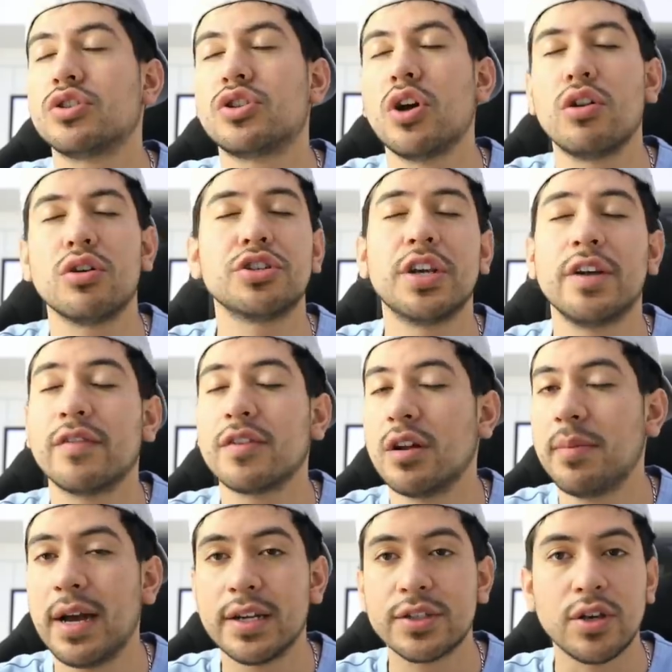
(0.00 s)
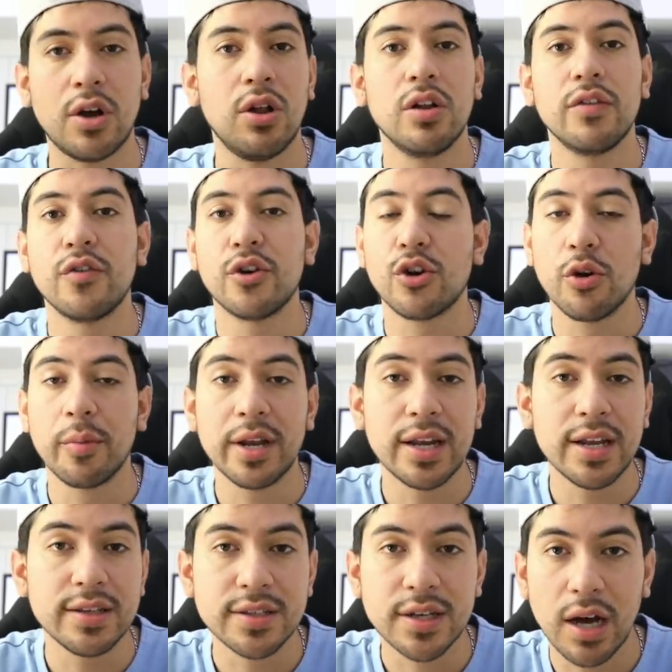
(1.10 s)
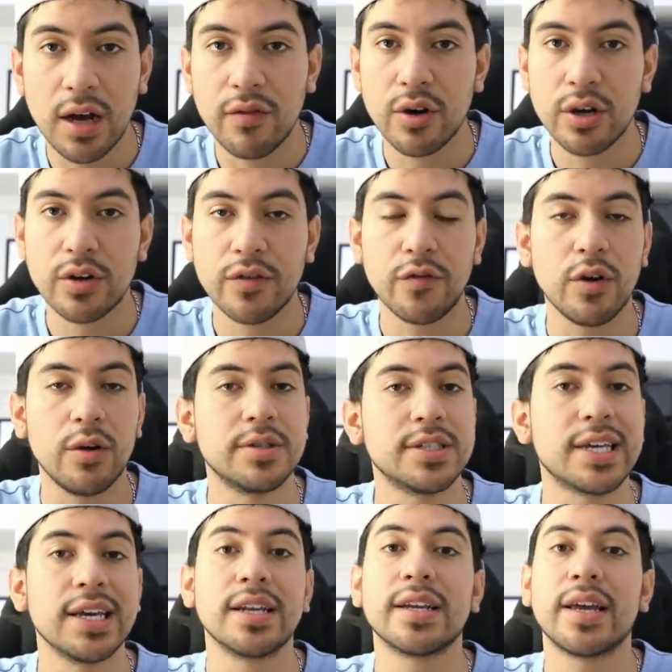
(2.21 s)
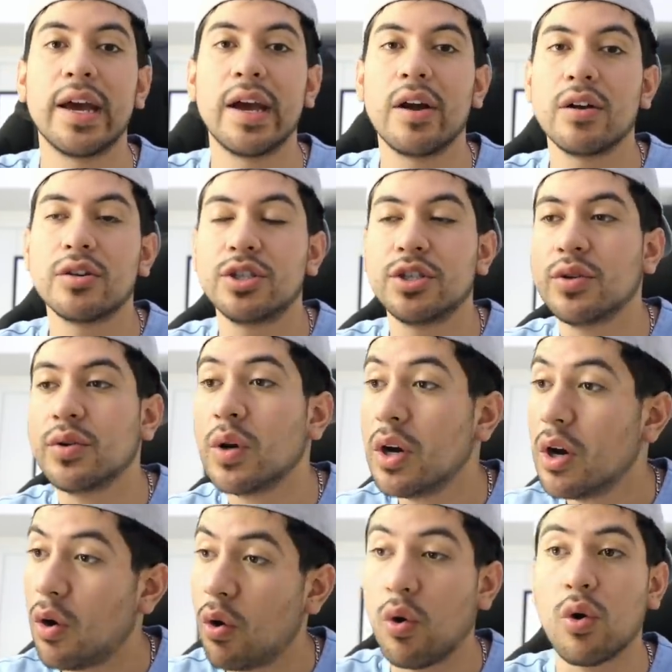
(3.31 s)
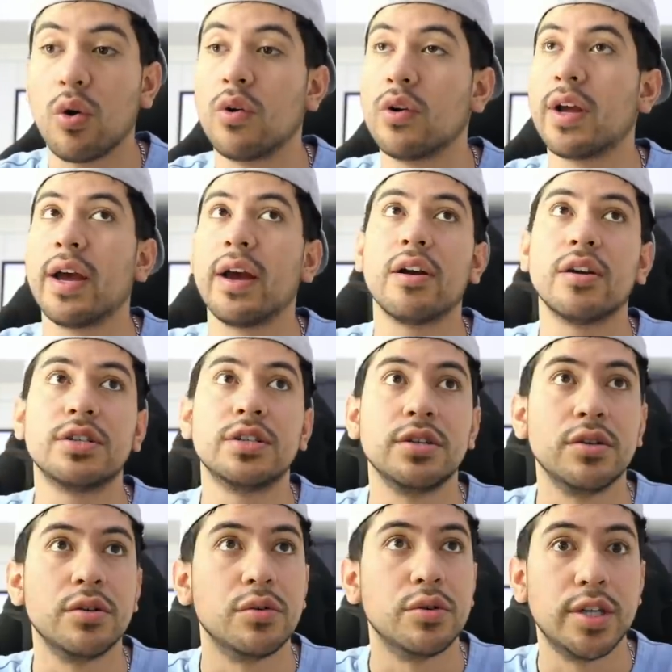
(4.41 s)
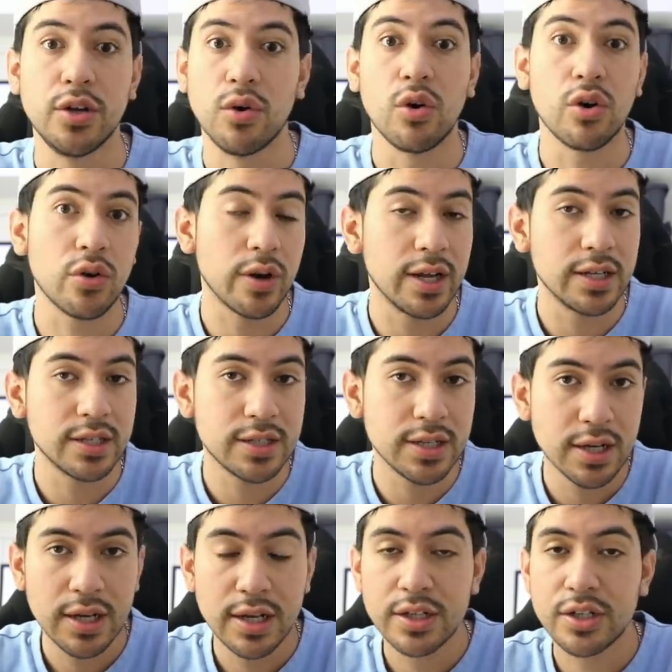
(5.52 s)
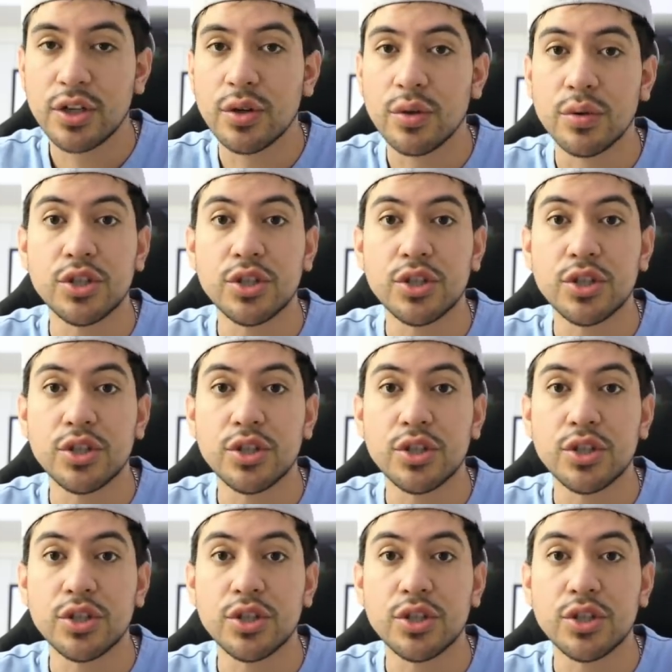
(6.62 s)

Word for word: Dollar Shave Club has all of your grooming needs covered, from skincare to oral care to deodorant to